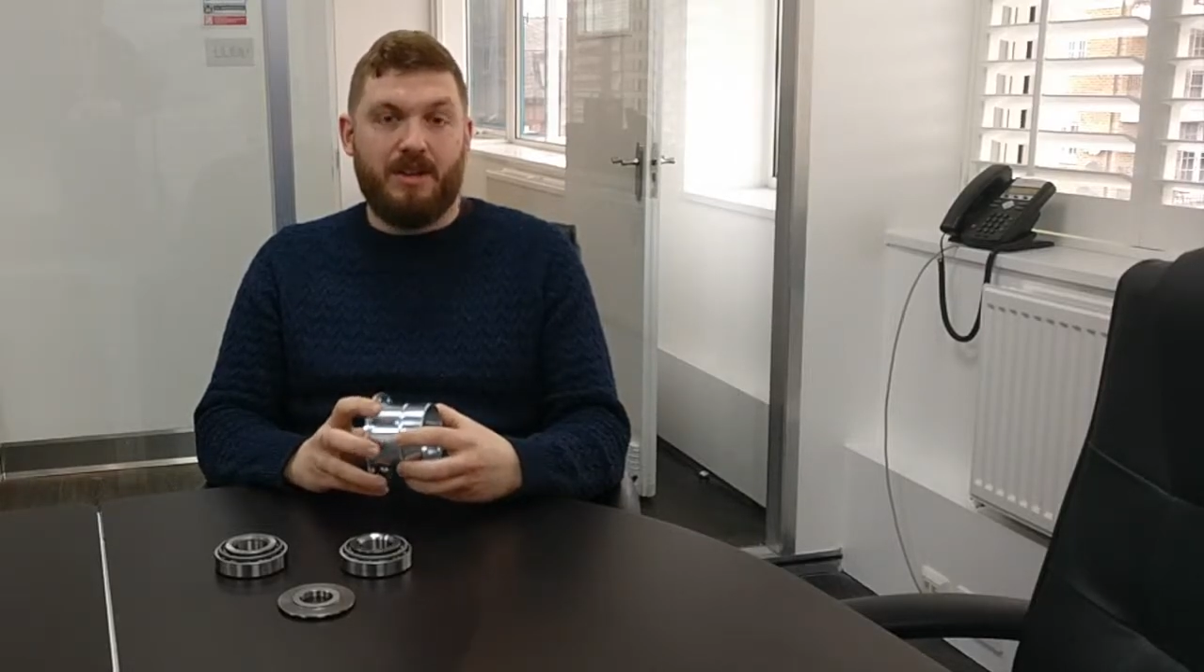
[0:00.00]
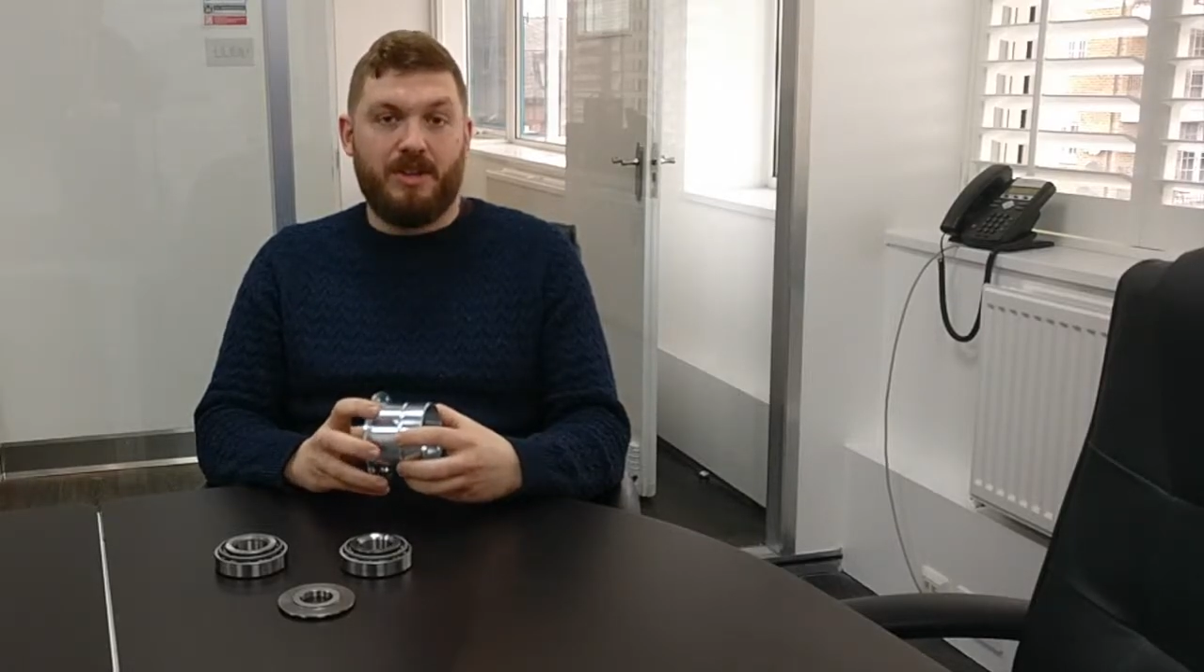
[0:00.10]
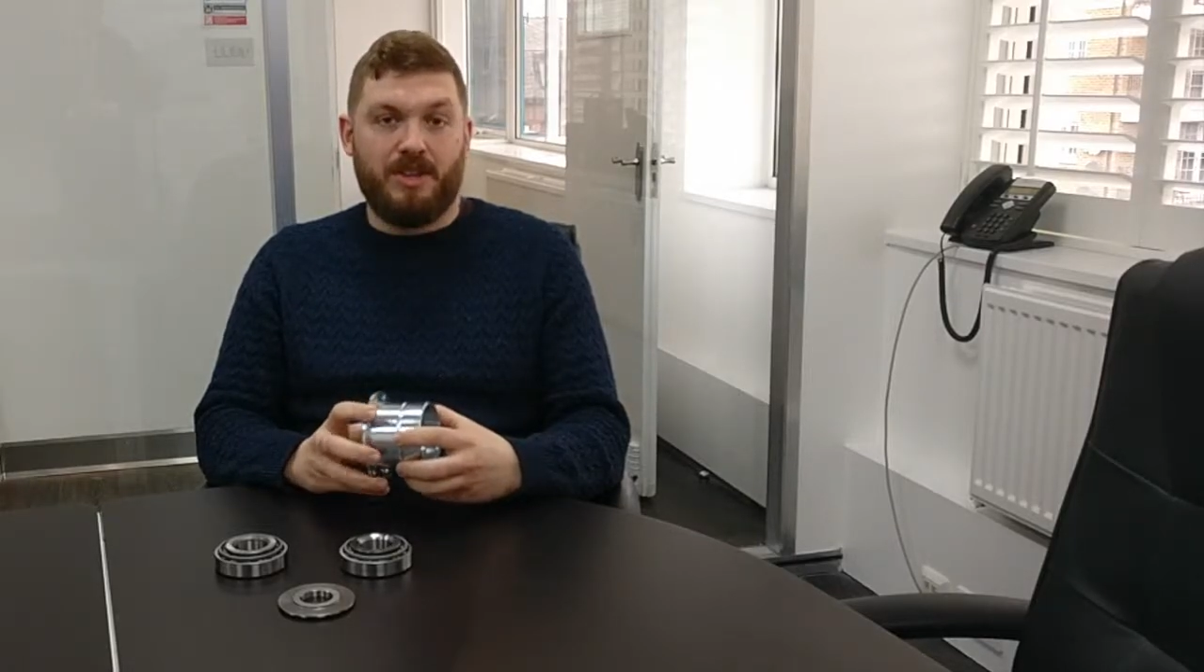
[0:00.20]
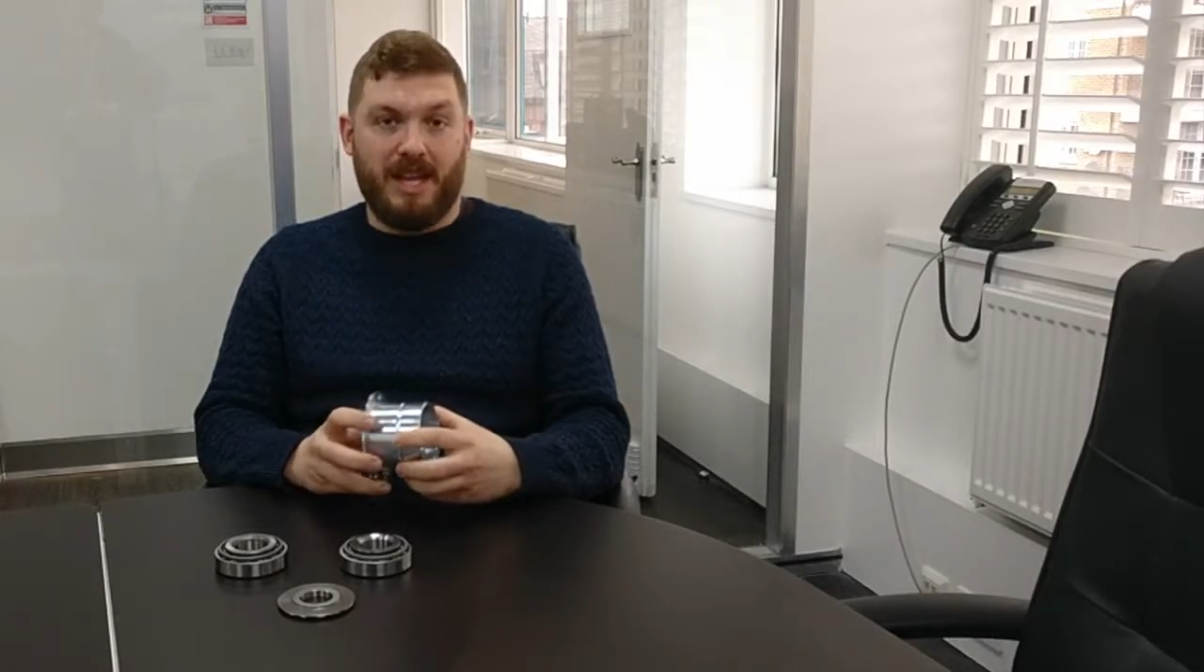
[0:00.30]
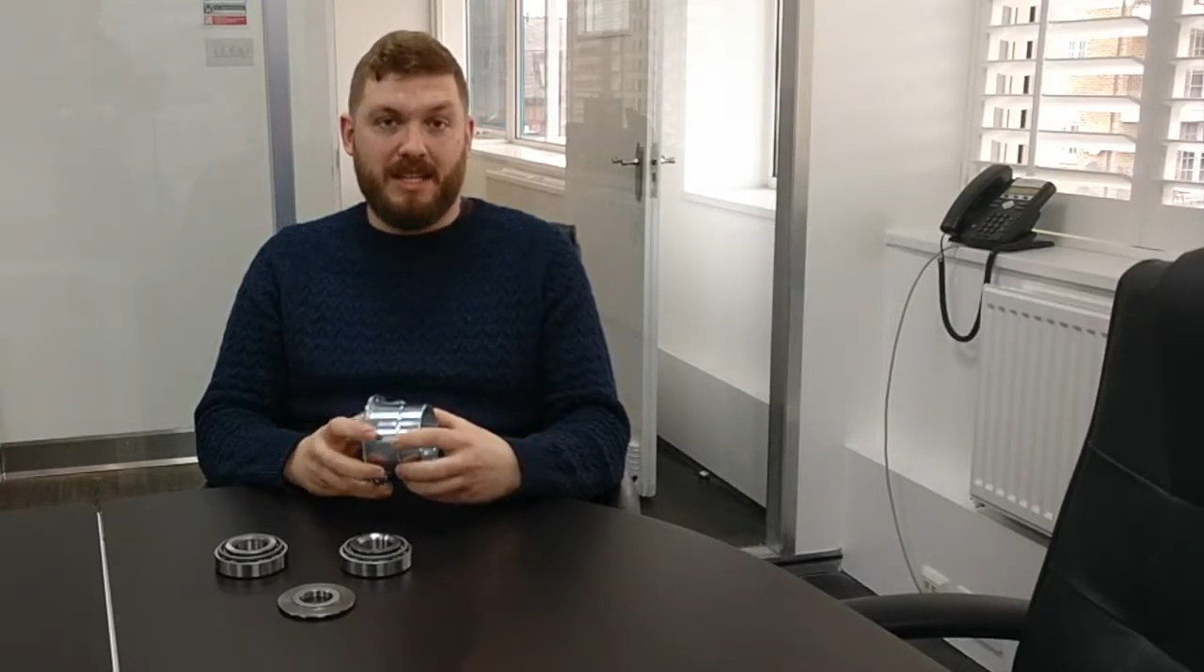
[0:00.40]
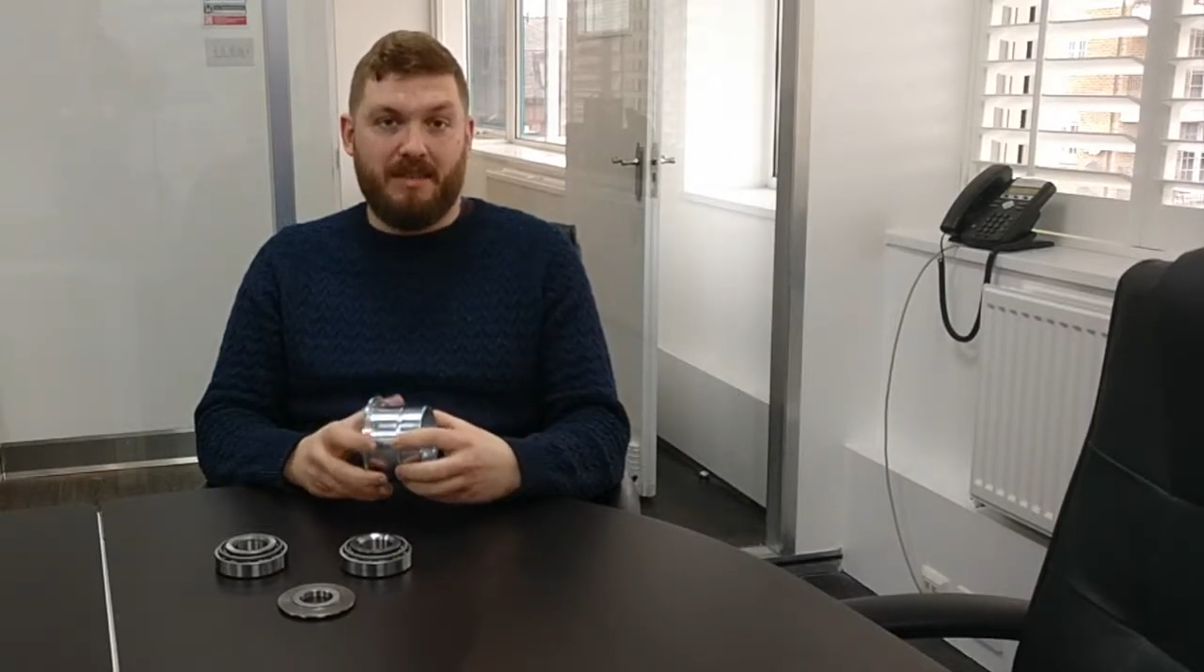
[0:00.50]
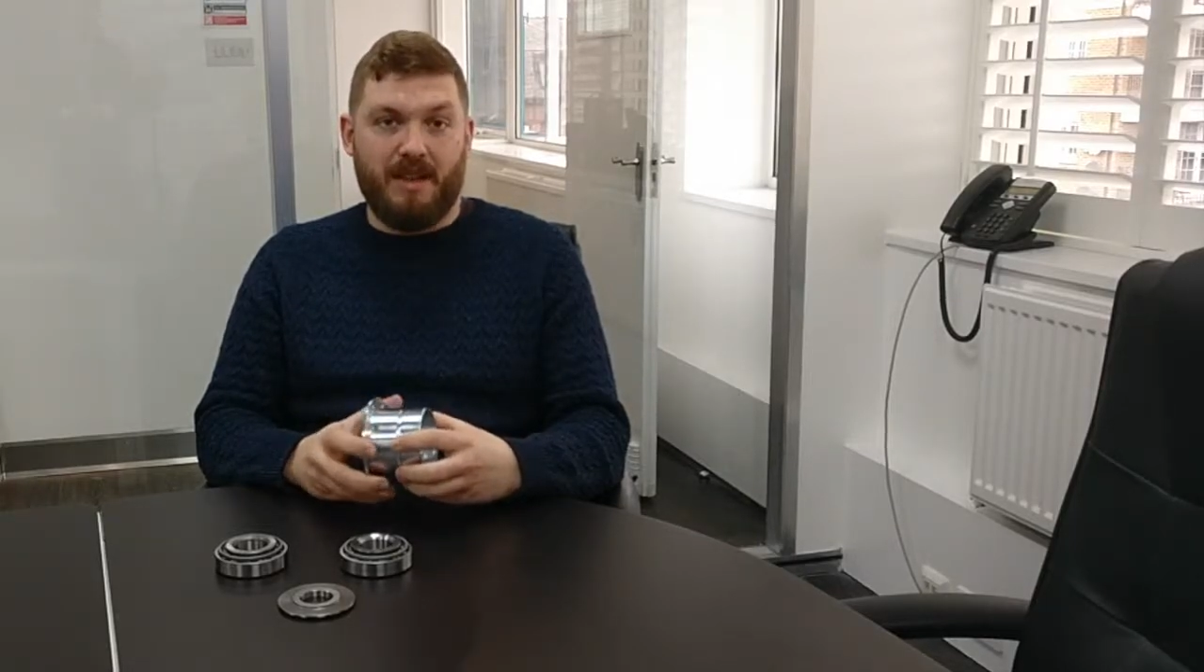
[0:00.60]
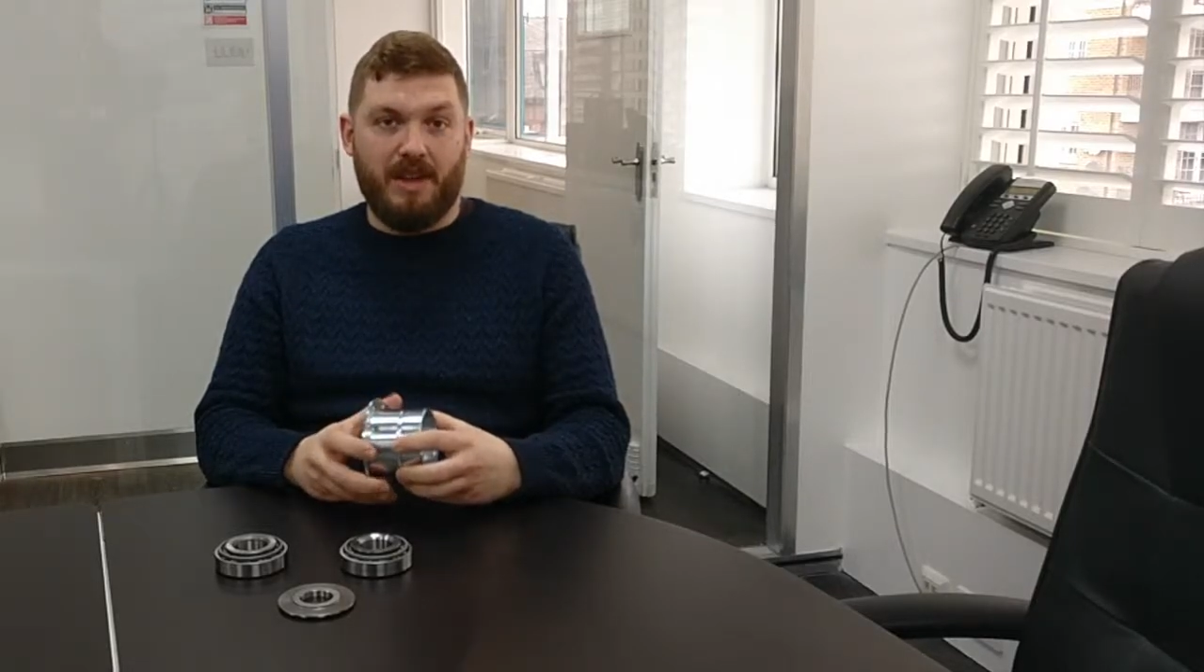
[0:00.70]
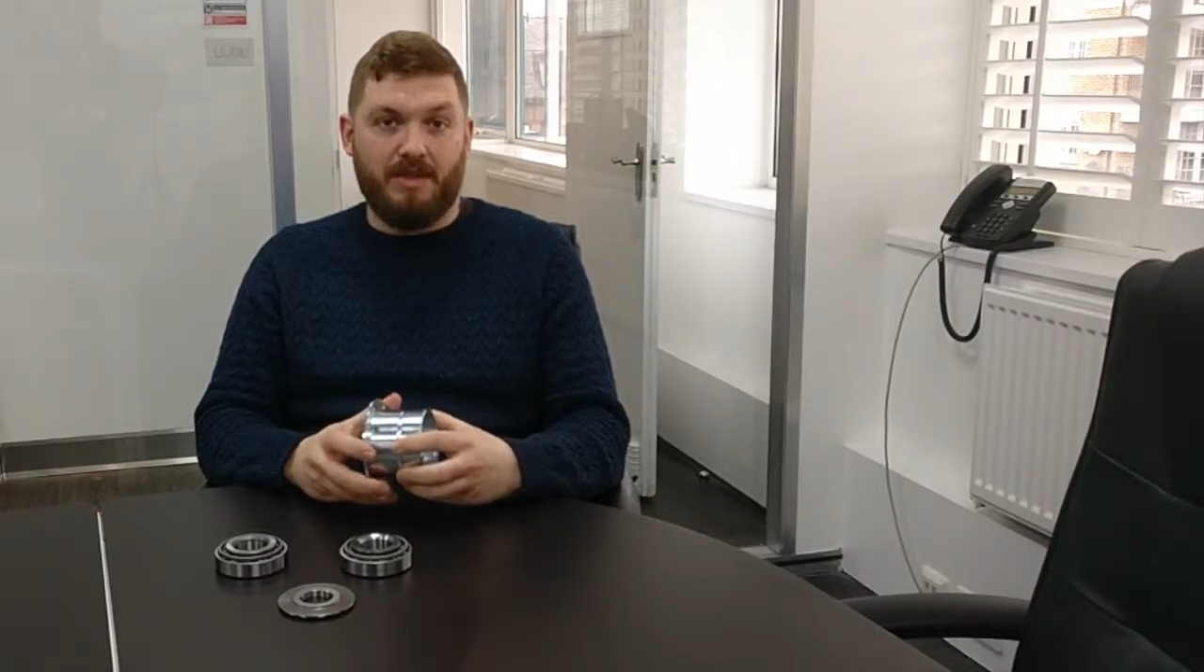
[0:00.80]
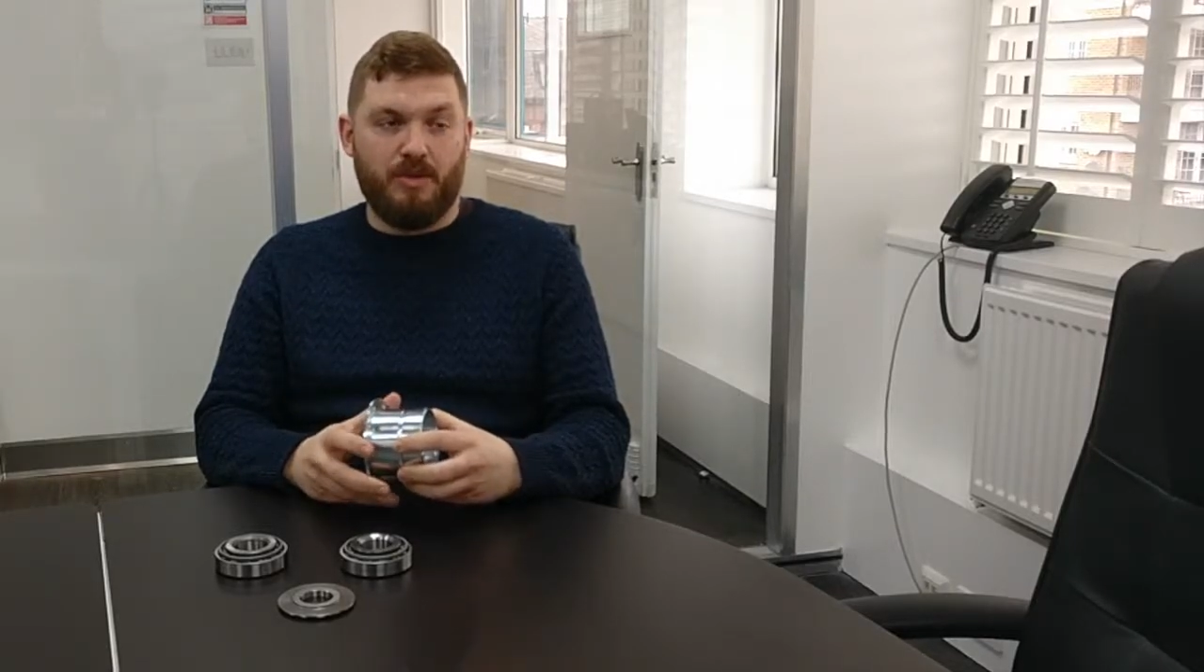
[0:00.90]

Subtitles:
chassis range